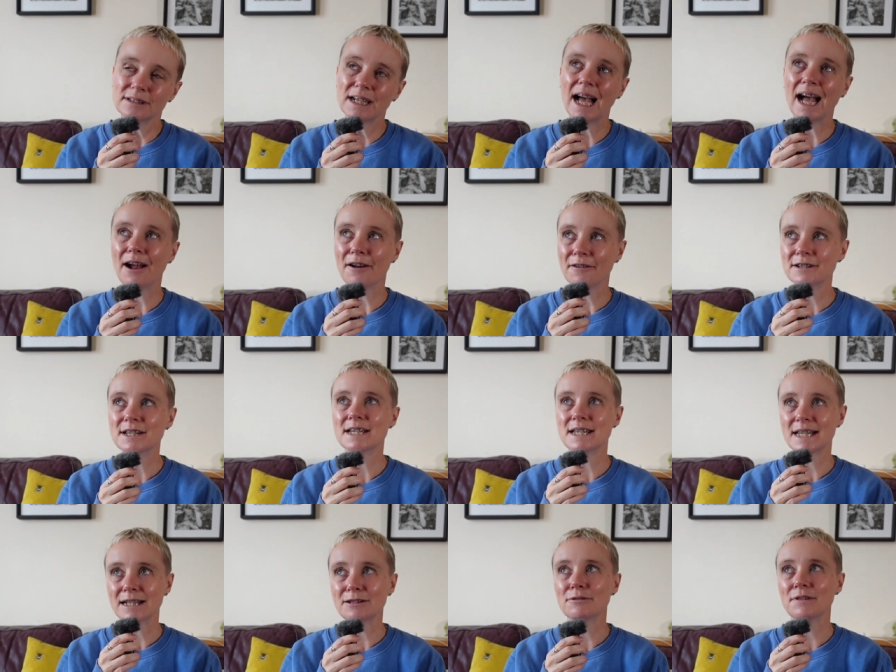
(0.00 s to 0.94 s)
how to
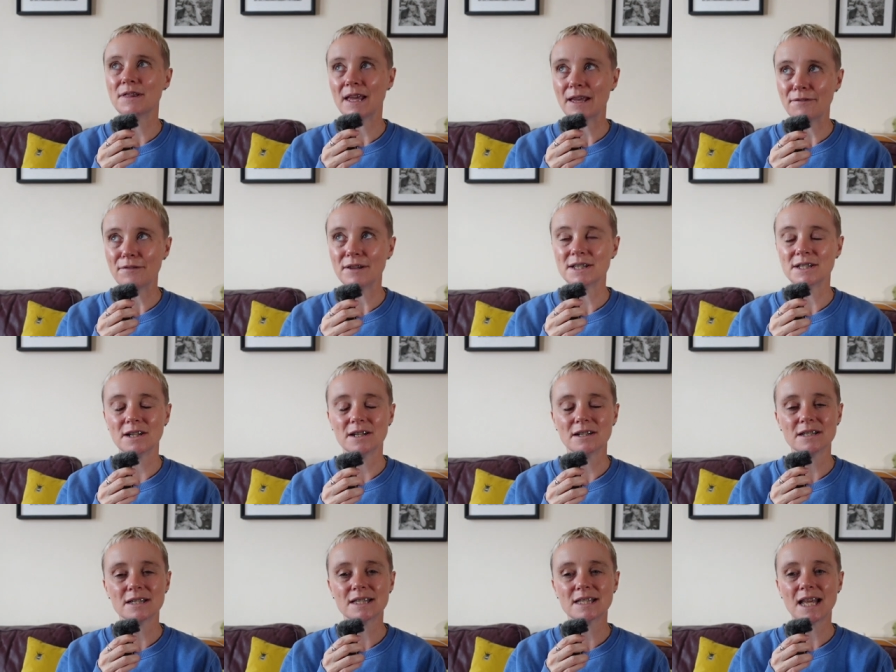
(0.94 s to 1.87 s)
deal with it if it
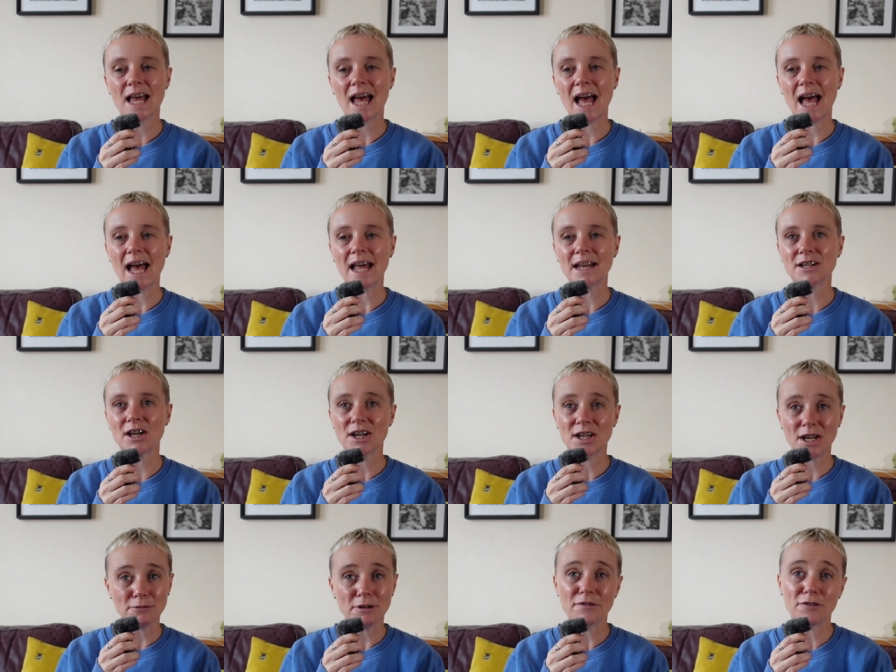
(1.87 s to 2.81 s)
does, and I
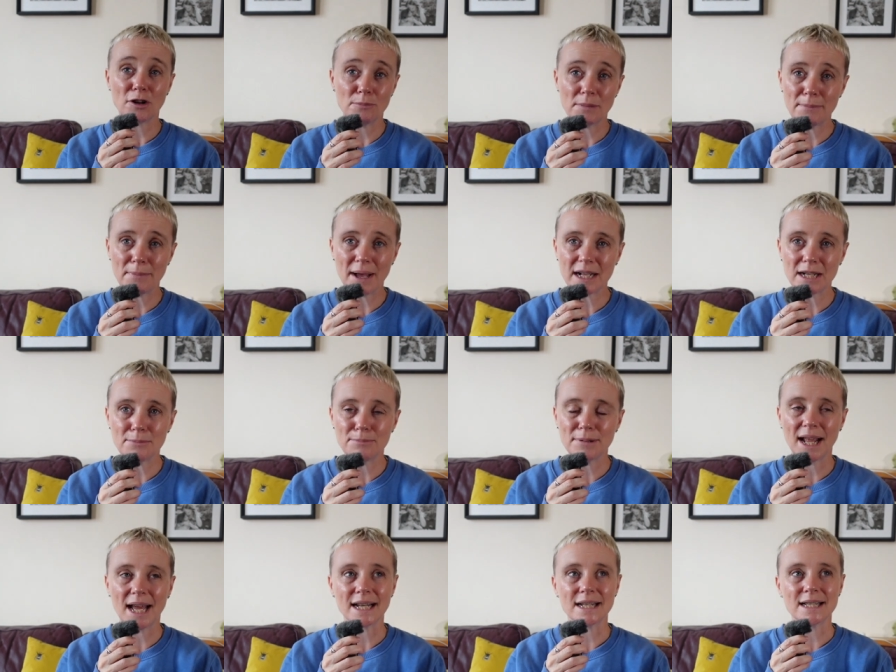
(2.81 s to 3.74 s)
know I've got my backup
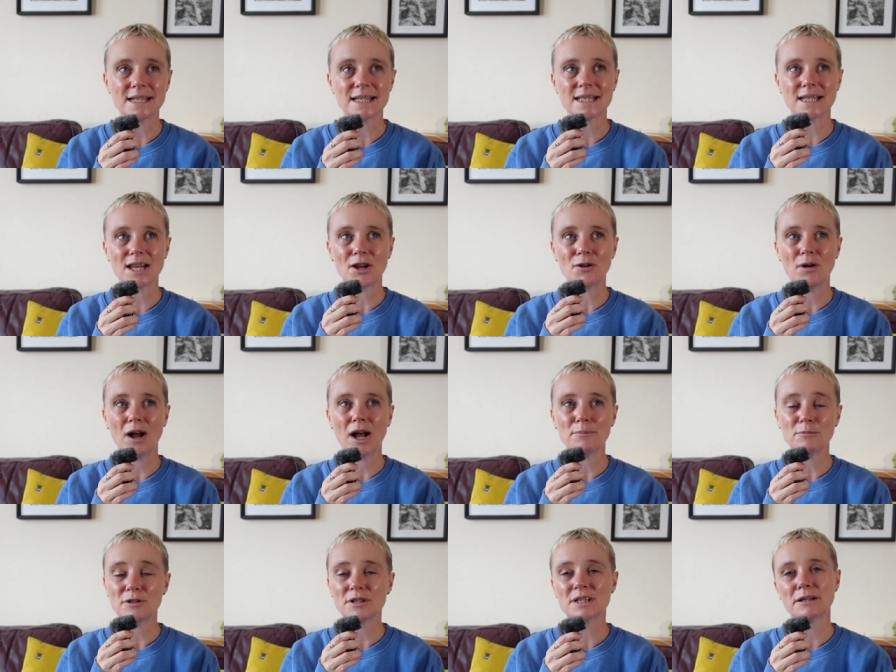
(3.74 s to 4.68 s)
plan. So
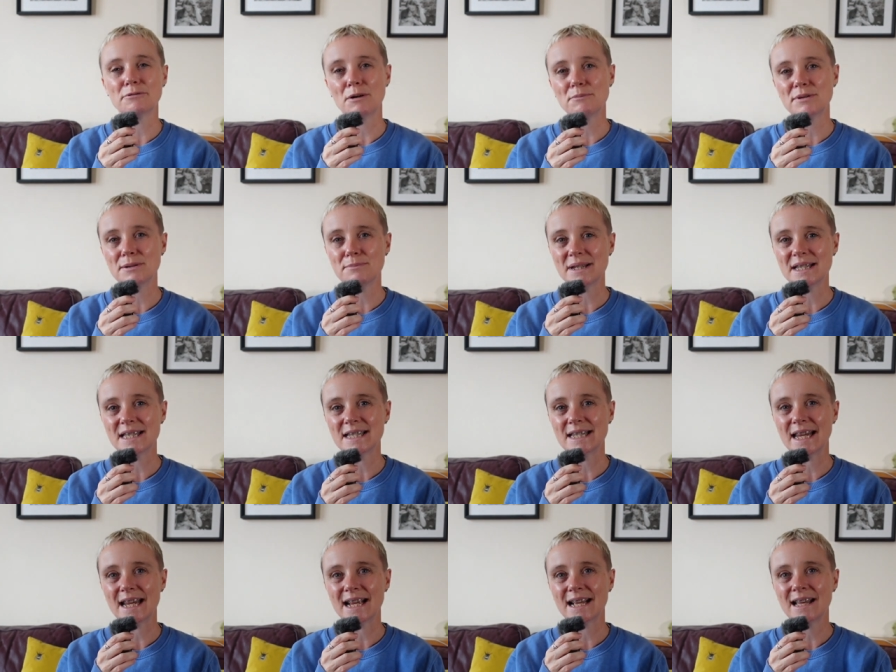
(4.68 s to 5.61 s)
I'm also
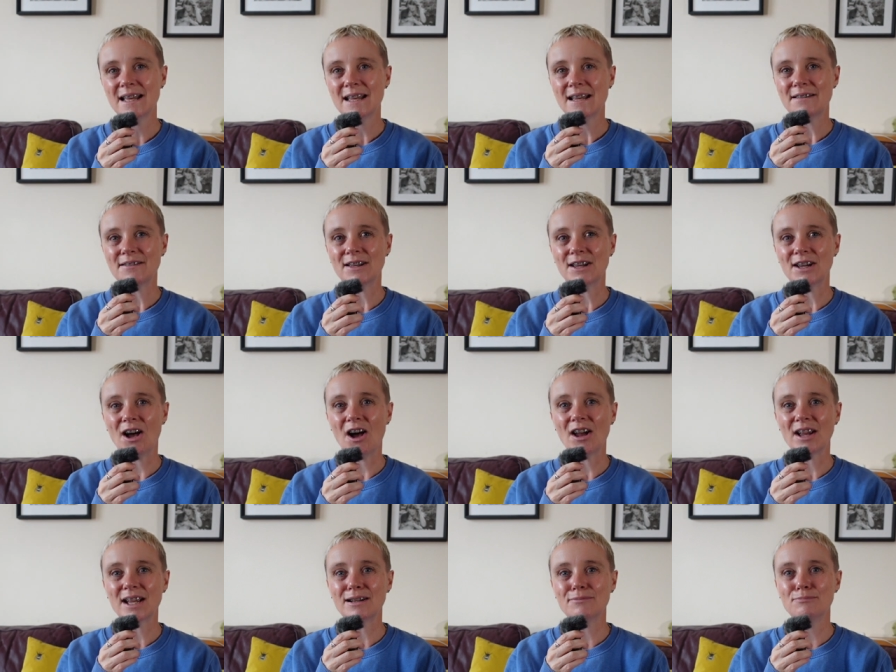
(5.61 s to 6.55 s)
optimistic that
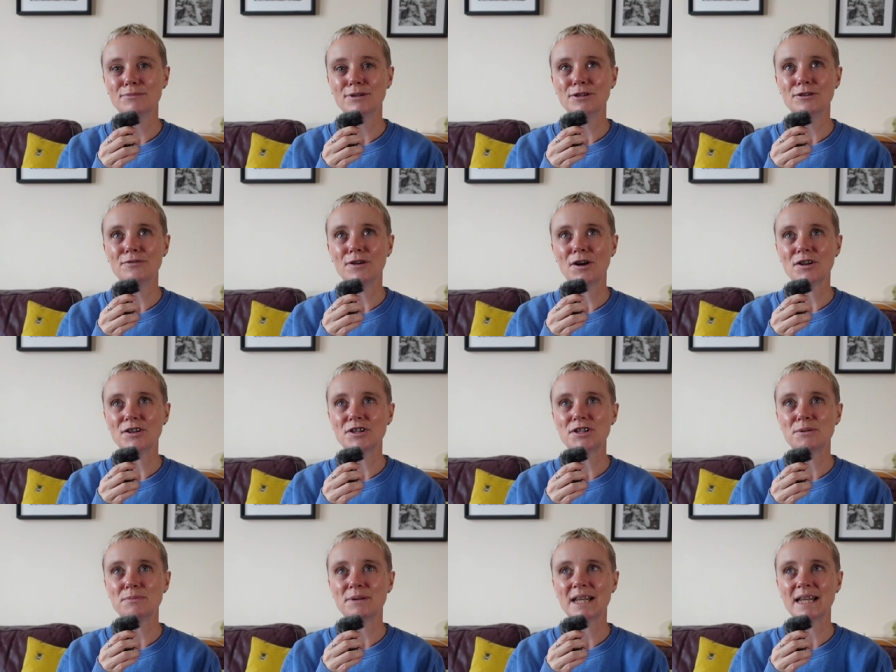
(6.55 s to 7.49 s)
I can move on
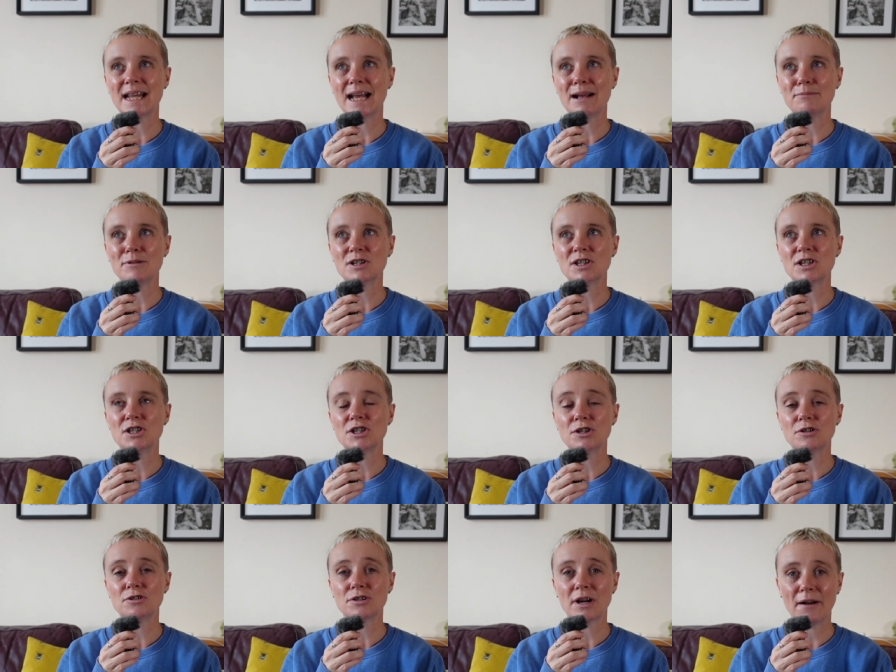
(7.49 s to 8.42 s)
to being able to
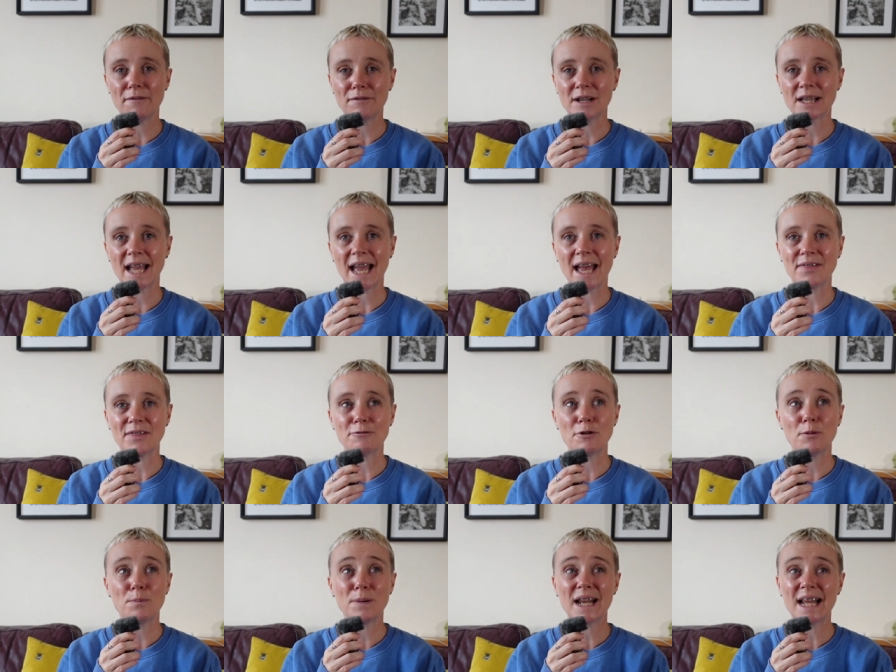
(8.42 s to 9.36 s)
do travel again. There
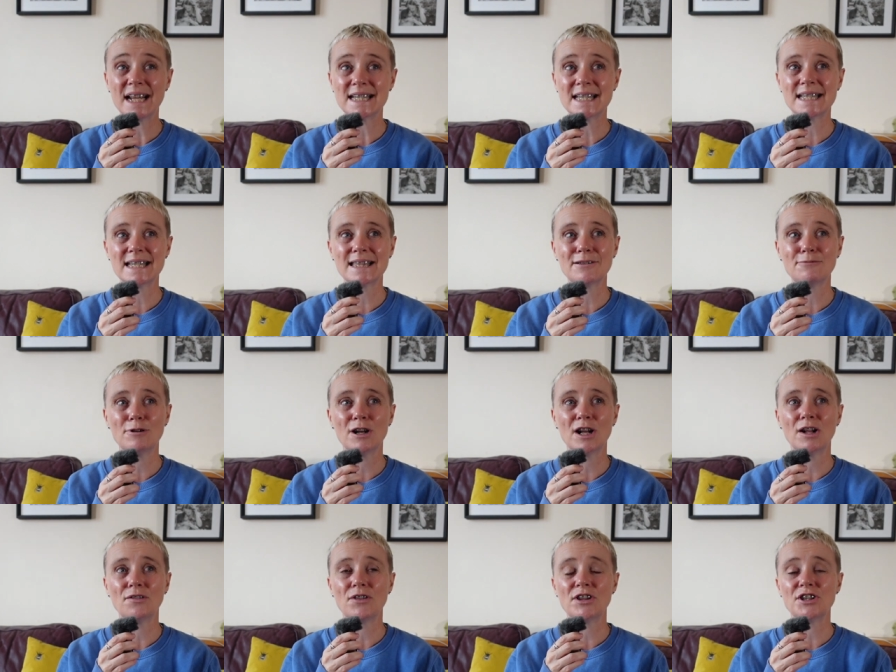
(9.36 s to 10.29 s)
are places in the
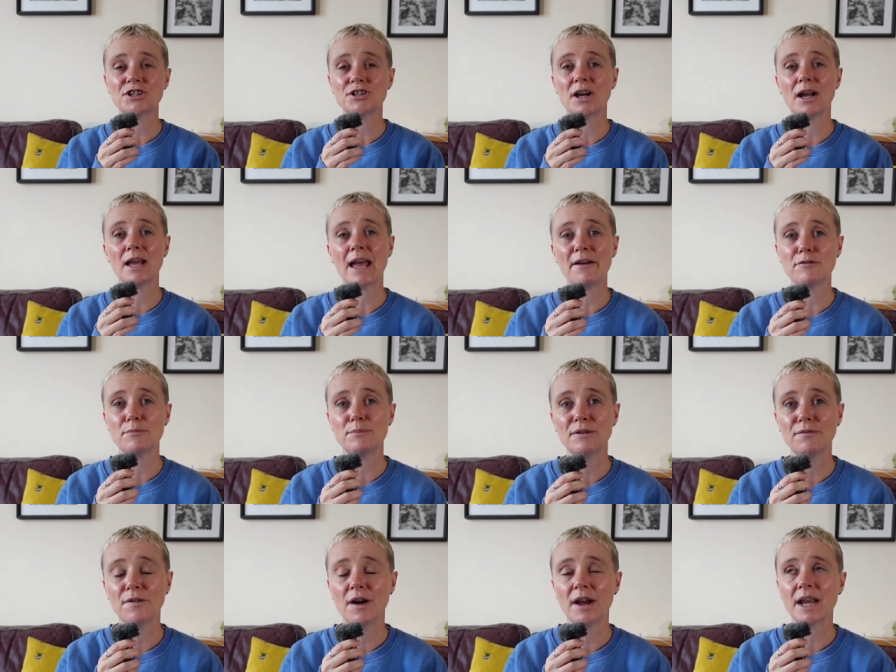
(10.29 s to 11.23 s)
world that, should I ever
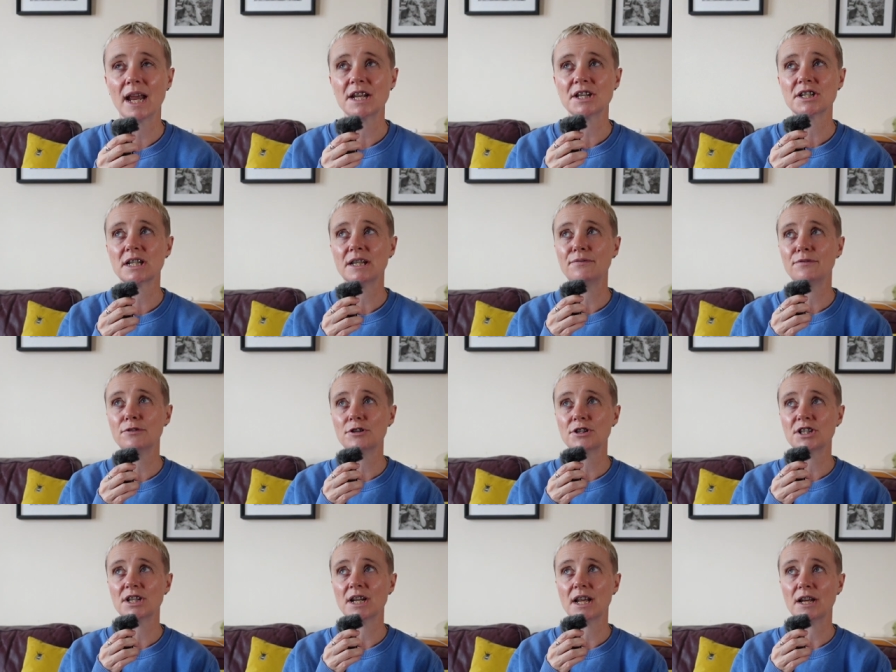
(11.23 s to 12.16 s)
be financially
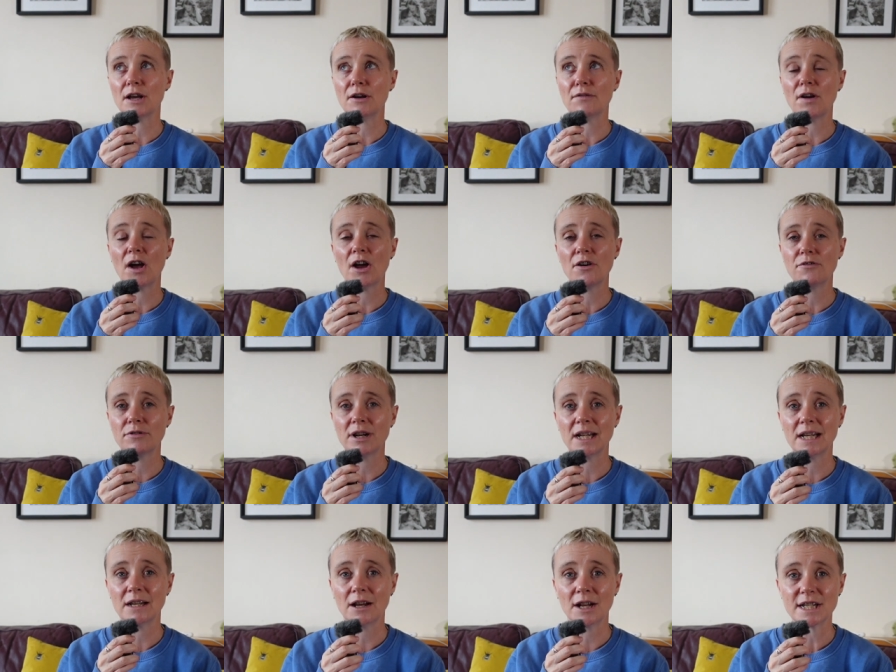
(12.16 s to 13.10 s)
fortunate enough, I'd
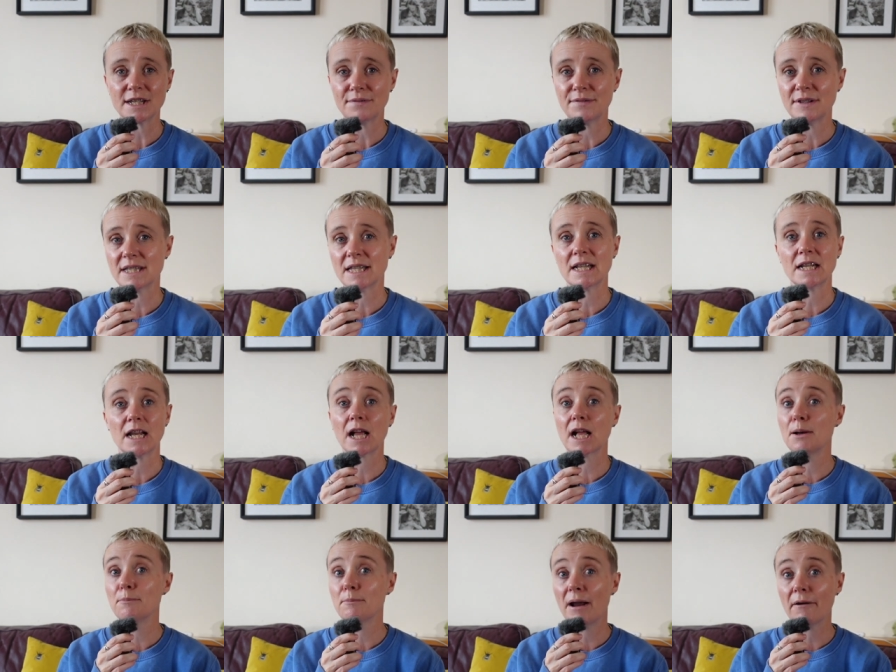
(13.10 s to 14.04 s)
really like to visit,
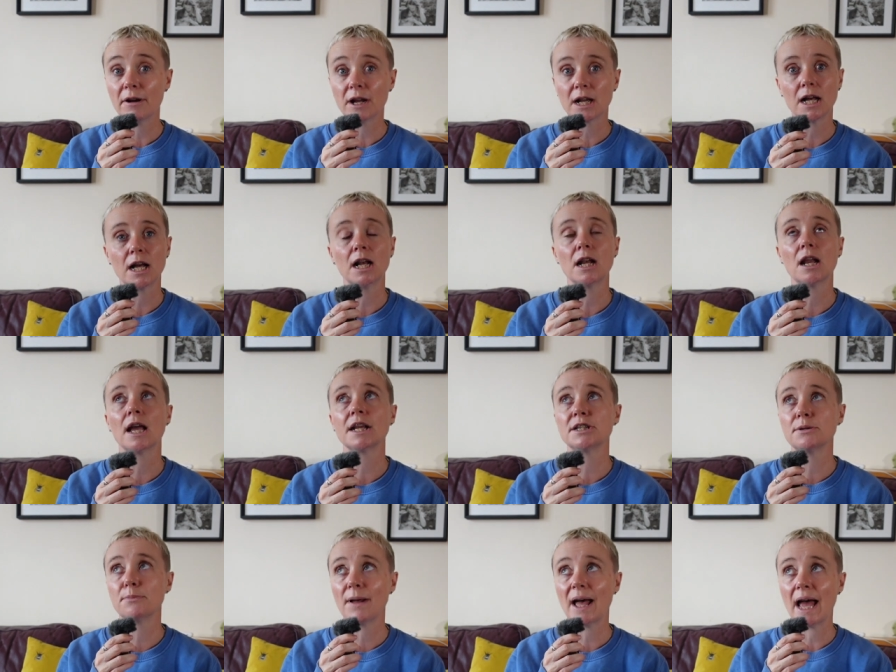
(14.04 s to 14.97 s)
like America, like
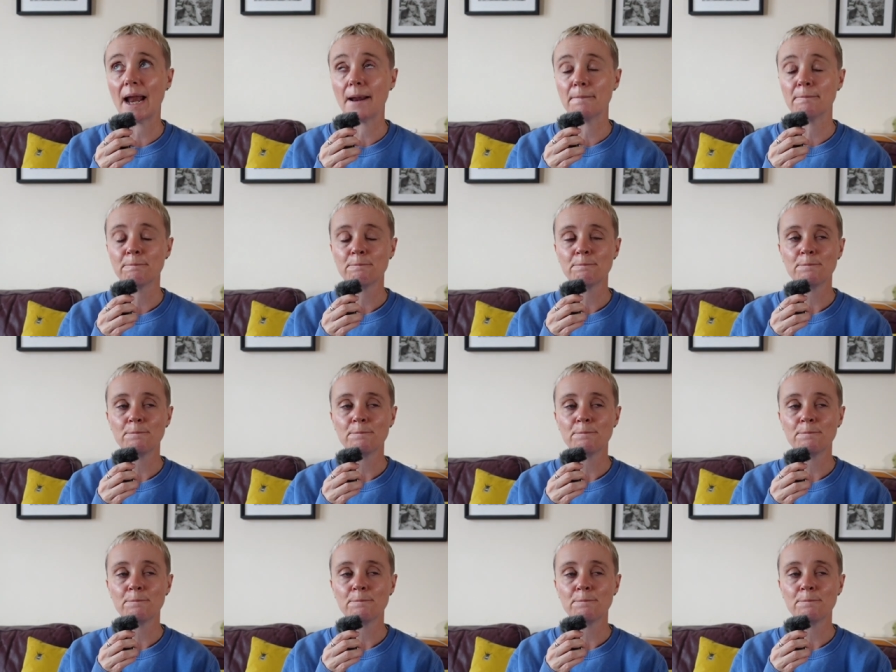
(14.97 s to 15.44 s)
Japan,